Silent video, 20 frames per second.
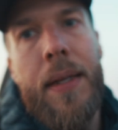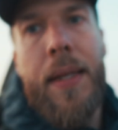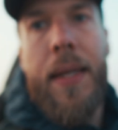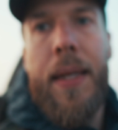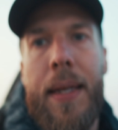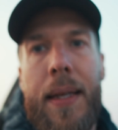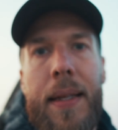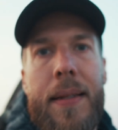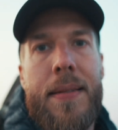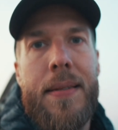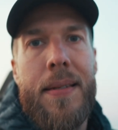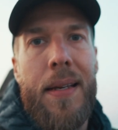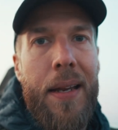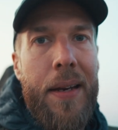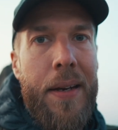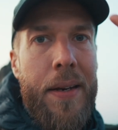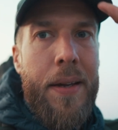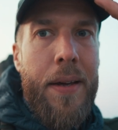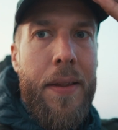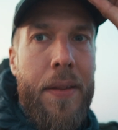It's
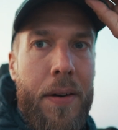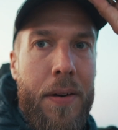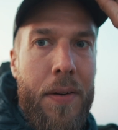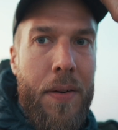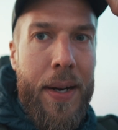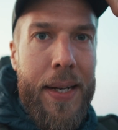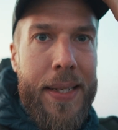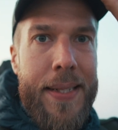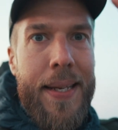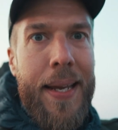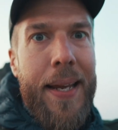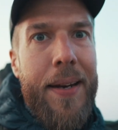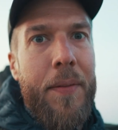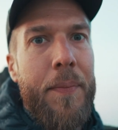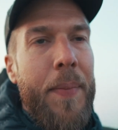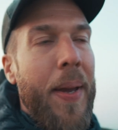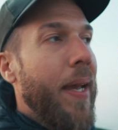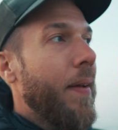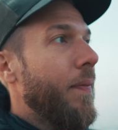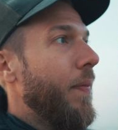another great day to
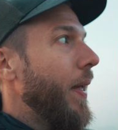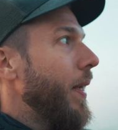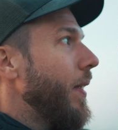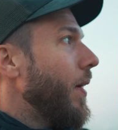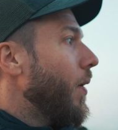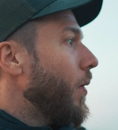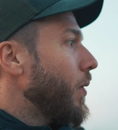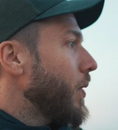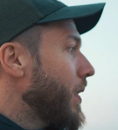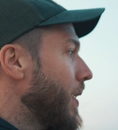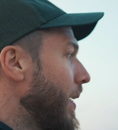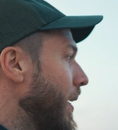make videos.